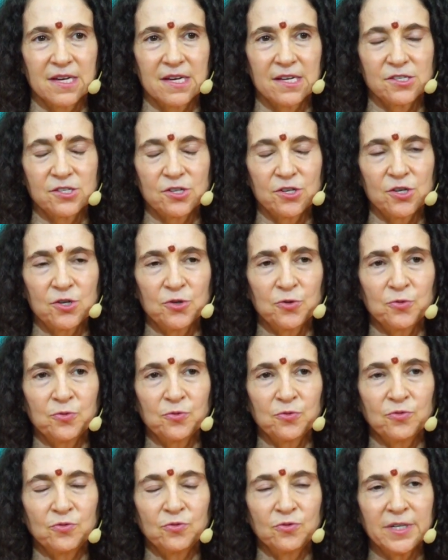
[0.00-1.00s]
So you're
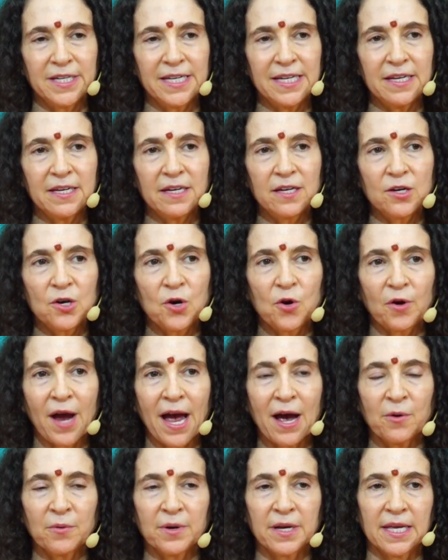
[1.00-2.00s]

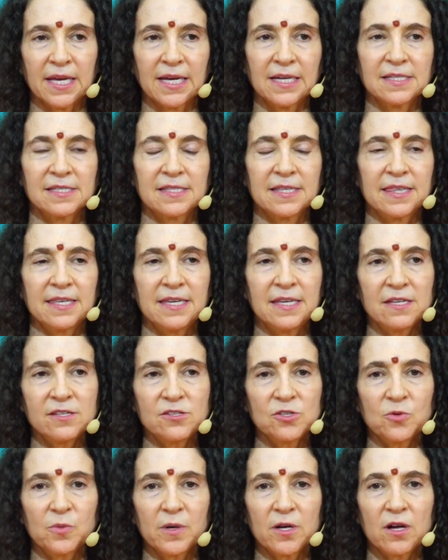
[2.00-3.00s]
re-grounding, because
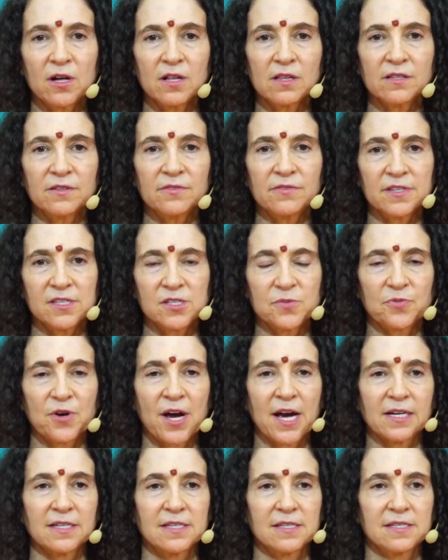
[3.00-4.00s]
these are what all of these
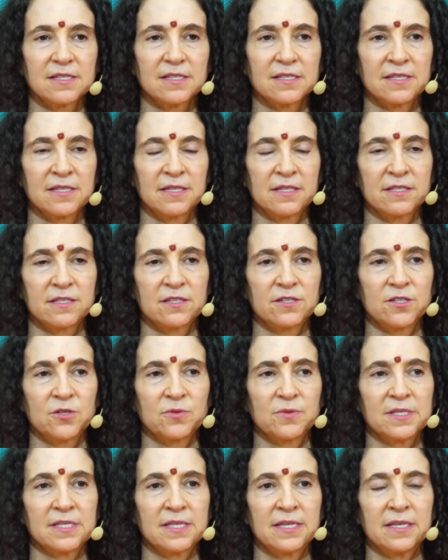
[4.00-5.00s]
practices need to
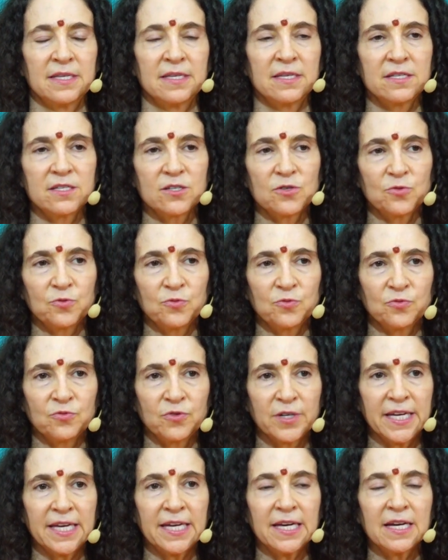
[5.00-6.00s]
do, is they need to
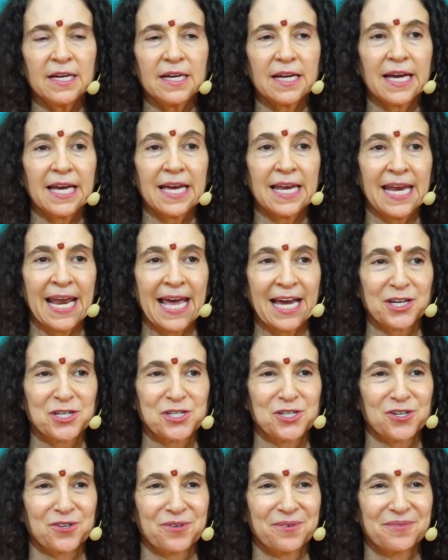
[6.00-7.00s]

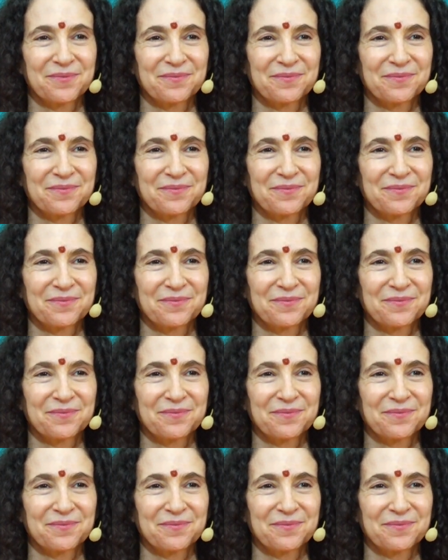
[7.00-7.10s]
reconnect you